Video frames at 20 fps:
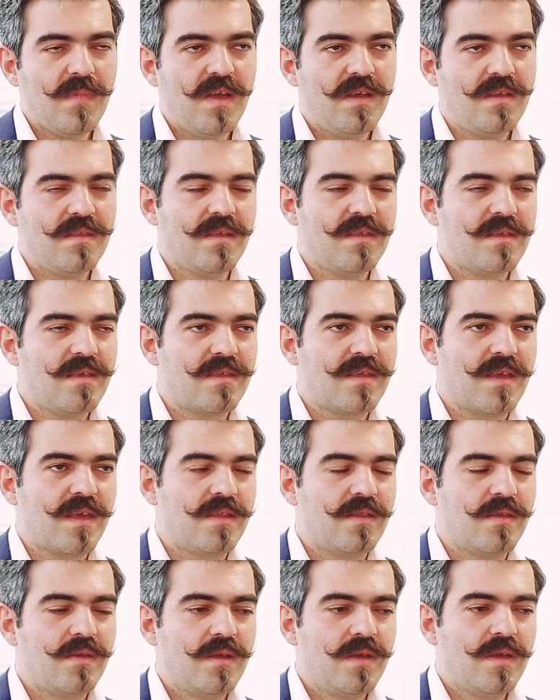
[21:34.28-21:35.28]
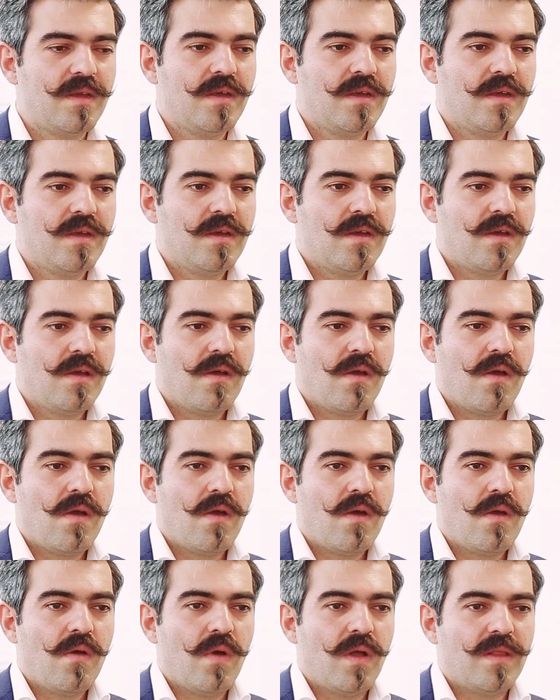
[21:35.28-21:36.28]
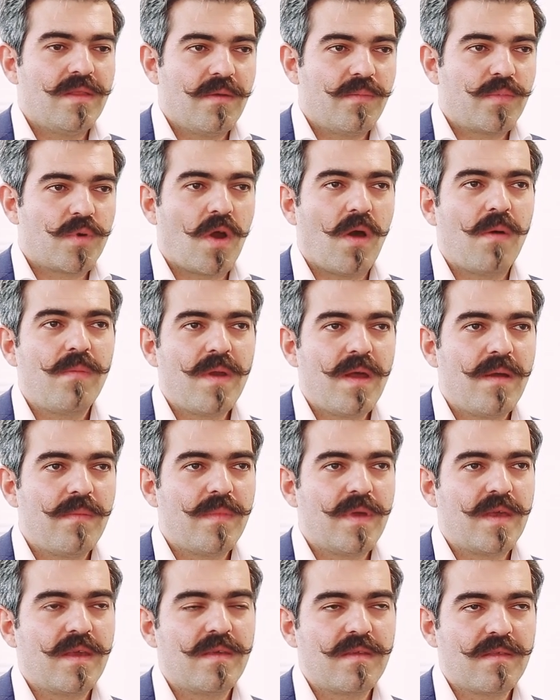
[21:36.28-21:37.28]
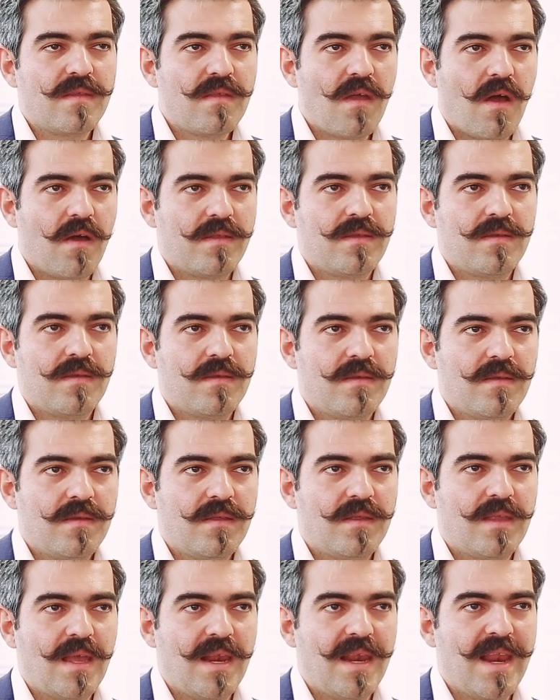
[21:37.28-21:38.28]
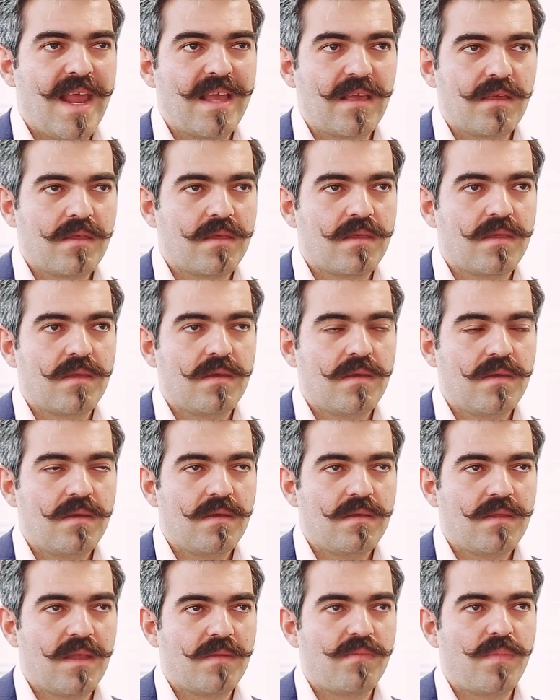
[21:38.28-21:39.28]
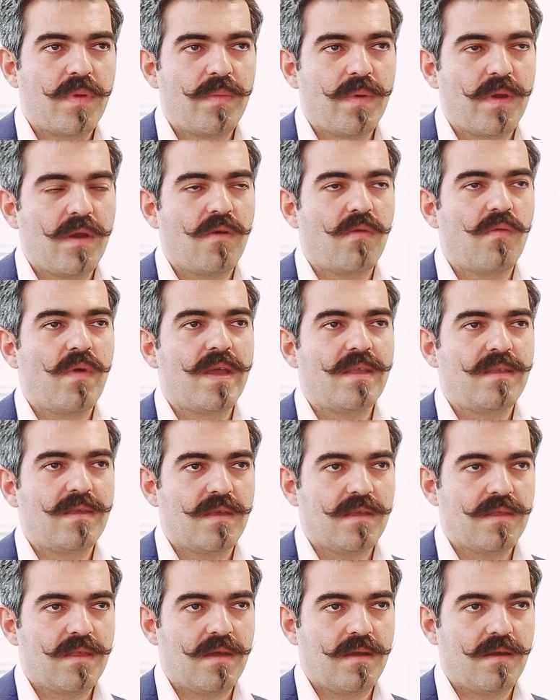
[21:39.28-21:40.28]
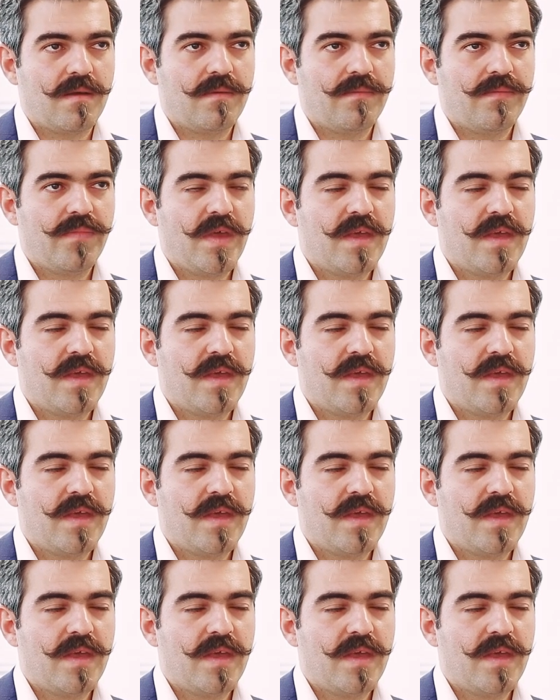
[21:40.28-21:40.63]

And then he said, well, the problem is not the length that people are waiting there.